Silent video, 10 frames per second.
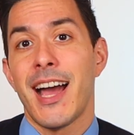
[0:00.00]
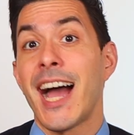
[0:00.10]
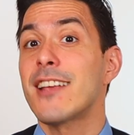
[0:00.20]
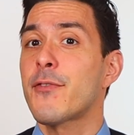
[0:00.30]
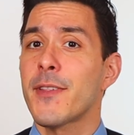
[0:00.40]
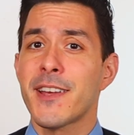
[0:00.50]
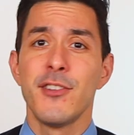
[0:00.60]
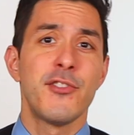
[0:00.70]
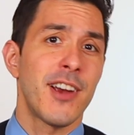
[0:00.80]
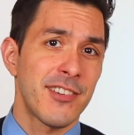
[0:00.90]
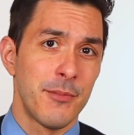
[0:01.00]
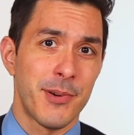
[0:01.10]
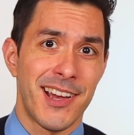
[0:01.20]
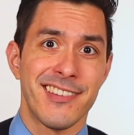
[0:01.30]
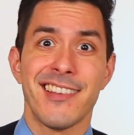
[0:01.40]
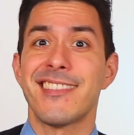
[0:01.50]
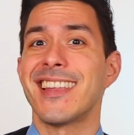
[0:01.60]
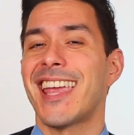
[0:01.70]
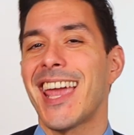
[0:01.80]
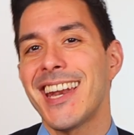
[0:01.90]
As for the construction process,
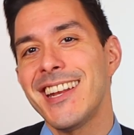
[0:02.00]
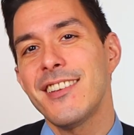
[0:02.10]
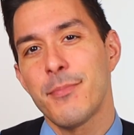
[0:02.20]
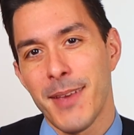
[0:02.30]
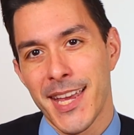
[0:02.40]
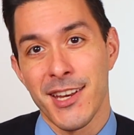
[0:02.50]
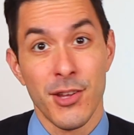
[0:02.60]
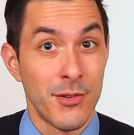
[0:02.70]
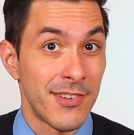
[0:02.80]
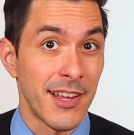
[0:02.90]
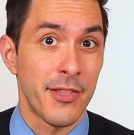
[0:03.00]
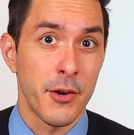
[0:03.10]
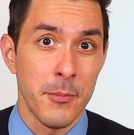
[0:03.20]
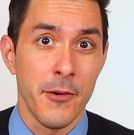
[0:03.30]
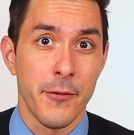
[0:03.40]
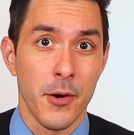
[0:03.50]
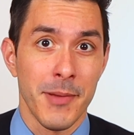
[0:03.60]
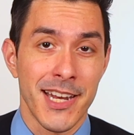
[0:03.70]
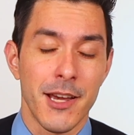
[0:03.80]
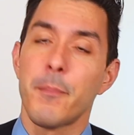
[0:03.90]
the Cannon is made using
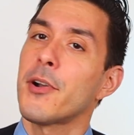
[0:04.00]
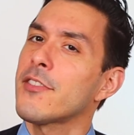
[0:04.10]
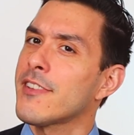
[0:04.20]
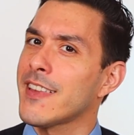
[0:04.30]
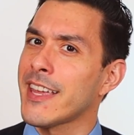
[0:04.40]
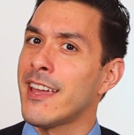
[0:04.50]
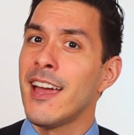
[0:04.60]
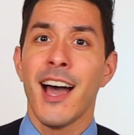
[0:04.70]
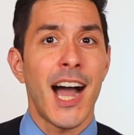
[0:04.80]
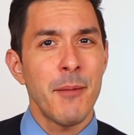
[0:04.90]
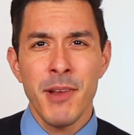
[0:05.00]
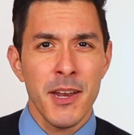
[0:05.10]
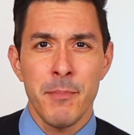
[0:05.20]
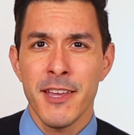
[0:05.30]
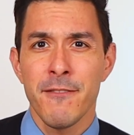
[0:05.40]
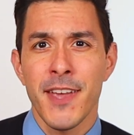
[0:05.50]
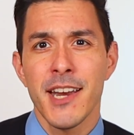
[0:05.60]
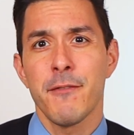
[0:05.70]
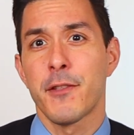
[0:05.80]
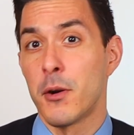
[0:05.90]
thermoforming. Now personally, I'm not a big
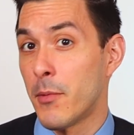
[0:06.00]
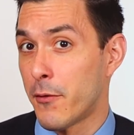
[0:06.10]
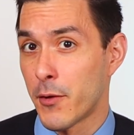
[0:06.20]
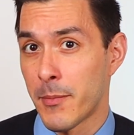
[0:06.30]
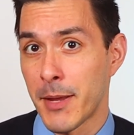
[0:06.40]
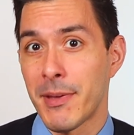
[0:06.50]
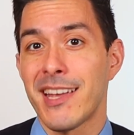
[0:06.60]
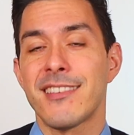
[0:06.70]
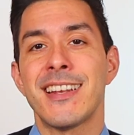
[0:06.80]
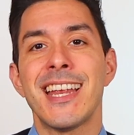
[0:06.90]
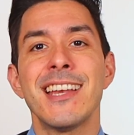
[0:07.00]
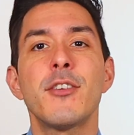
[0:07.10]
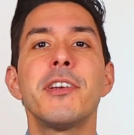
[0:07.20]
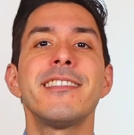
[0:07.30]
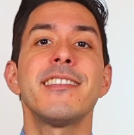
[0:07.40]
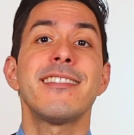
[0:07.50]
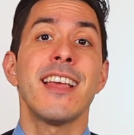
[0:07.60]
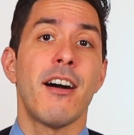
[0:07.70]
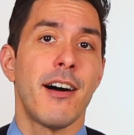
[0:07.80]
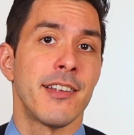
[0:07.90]
fan of thermoforming because it increases
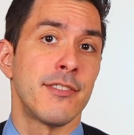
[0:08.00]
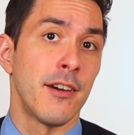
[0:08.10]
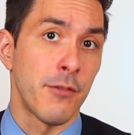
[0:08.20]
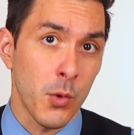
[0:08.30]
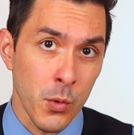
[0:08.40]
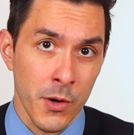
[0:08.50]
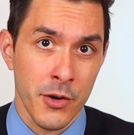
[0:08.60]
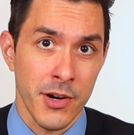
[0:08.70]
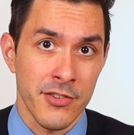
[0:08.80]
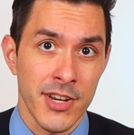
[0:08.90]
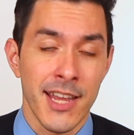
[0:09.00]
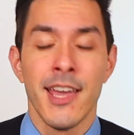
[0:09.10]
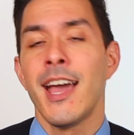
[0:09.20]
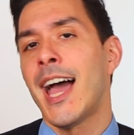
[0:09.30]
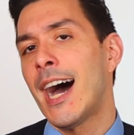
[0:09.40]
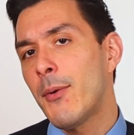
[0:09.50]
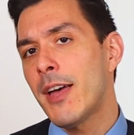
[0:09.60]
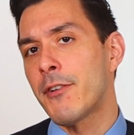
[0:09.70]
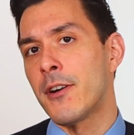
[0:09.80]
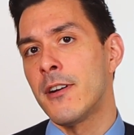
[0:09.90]
the odds of core crushing.
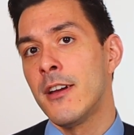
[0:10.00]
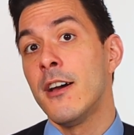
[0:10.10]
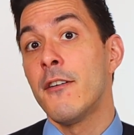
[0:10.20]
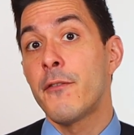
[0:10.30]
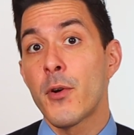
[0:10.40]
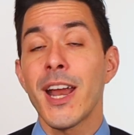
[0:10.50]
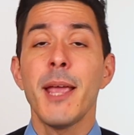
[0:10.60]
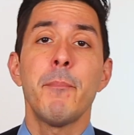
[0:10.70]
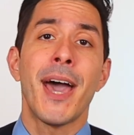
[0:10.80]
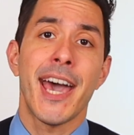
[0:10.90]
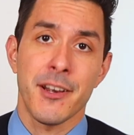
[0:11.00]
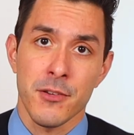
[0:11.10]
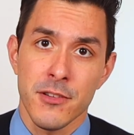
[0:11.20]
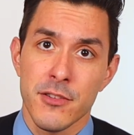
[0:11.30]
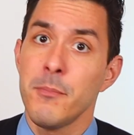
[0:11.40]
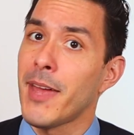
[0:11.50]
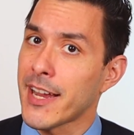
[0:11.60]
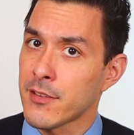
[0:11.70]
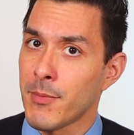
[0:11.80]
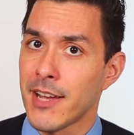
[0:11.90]
However, for a paddle to
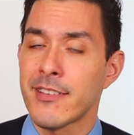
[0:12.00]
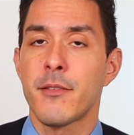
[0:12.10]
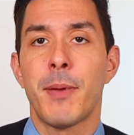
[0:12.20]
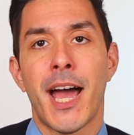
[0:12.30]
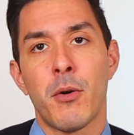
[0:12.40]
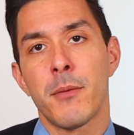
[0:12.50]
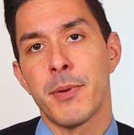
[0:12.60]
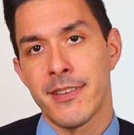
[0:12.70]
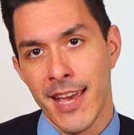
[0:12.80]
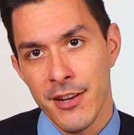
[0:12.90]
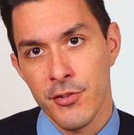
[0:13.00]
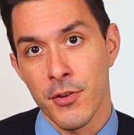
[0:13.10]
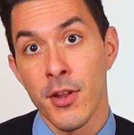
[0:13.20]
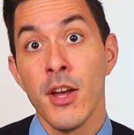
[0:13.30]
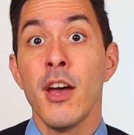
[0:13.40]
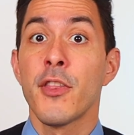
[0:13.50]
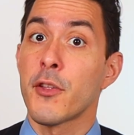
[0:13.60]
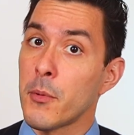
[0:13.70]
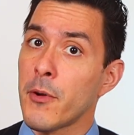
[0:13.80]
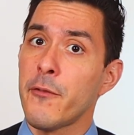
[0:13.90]
maximize its power potential,
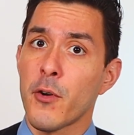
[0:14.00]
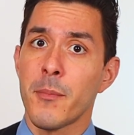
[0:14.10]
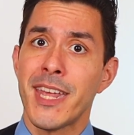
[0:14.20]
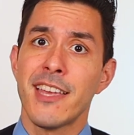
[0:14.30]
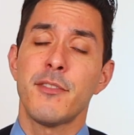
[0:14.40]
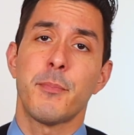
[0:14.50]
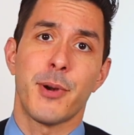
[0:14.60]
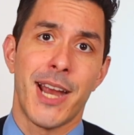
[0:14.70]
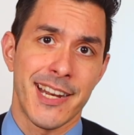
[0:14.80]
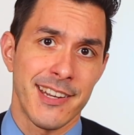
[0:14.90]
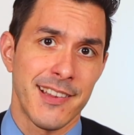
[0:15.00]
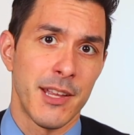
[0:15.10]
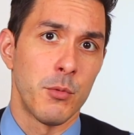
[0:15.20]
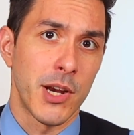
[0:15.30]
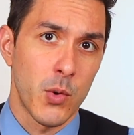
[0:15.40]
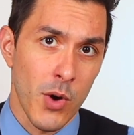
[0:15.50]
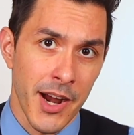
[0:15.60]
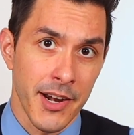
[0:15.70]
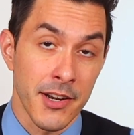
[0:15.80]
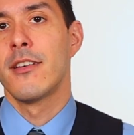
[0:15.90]
thermoforming is practically
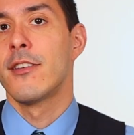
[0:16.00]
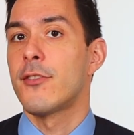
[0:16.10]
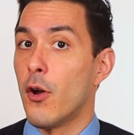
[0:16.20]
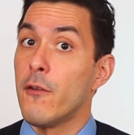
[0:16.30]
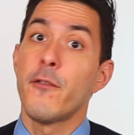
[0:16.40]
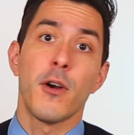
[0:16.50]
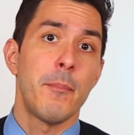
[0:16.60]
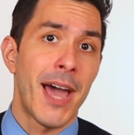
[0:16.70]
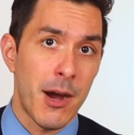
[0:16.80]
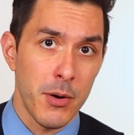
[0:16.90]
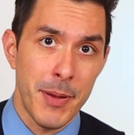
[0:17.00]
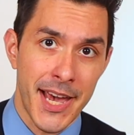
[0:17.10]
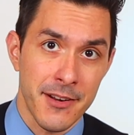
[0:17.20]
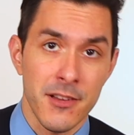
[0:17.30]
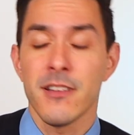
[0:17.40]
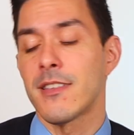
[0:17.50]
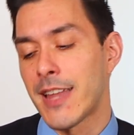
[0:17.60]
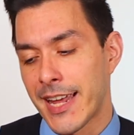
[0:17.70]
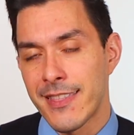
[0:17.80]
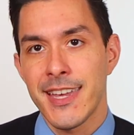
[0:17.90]
required. So for a power paddle,
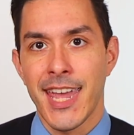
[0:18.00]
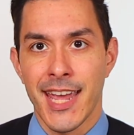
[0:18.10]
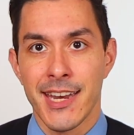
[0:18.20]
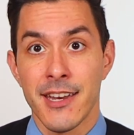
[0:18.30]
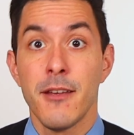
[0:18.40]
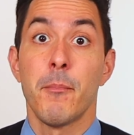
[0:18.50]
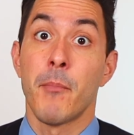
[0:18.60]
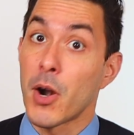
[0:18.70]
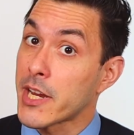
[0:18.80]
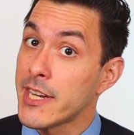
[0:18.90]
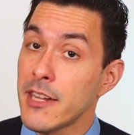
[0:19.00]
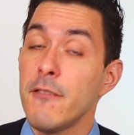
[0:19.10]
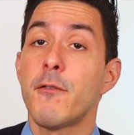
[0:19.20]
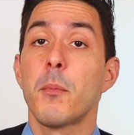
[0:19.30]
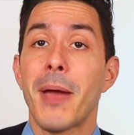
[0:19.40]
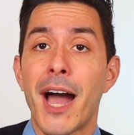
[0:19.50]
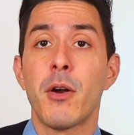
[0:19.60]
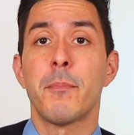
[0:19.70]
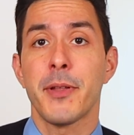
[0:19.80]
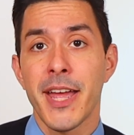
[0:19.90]
like the Cannon, marketed for
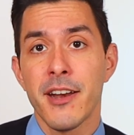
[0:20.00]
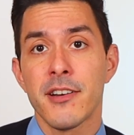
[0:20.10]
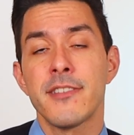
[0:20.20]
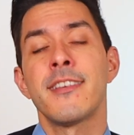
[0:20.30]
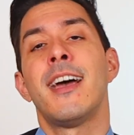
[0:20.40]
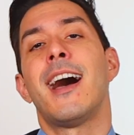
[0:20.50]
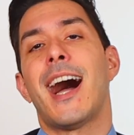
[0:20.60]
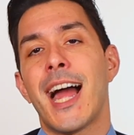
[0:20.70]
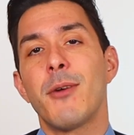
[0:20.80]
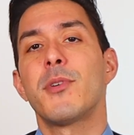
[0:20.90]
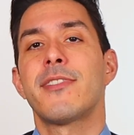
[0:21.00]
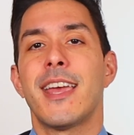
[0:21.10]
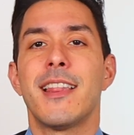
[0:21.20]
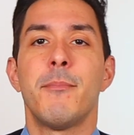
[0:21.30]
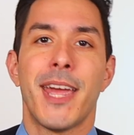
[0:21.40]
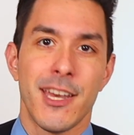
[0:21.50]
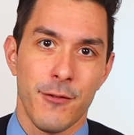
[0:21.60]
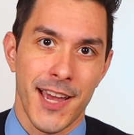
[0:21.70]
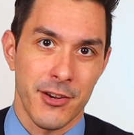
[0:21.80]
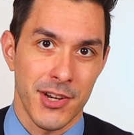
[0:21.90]
power players, I will say the
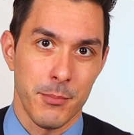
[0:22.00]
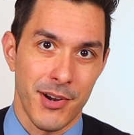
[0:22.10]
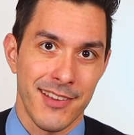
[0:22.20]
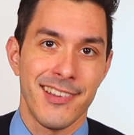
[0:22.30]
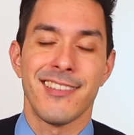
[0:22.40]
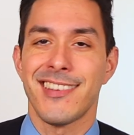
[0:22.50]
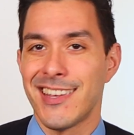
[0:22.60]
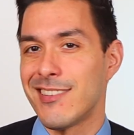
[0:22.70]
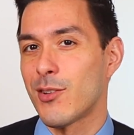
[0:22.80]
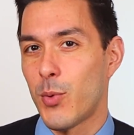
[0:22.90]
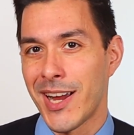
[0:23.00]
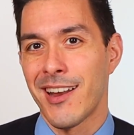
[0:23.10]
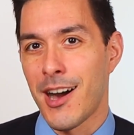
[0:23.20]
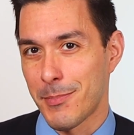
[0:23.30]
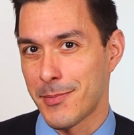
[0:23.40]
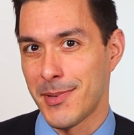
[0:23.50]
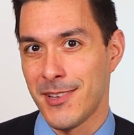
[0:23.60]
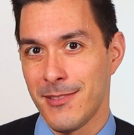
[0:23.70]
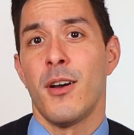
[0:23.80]
manufacturing process is quite optimal.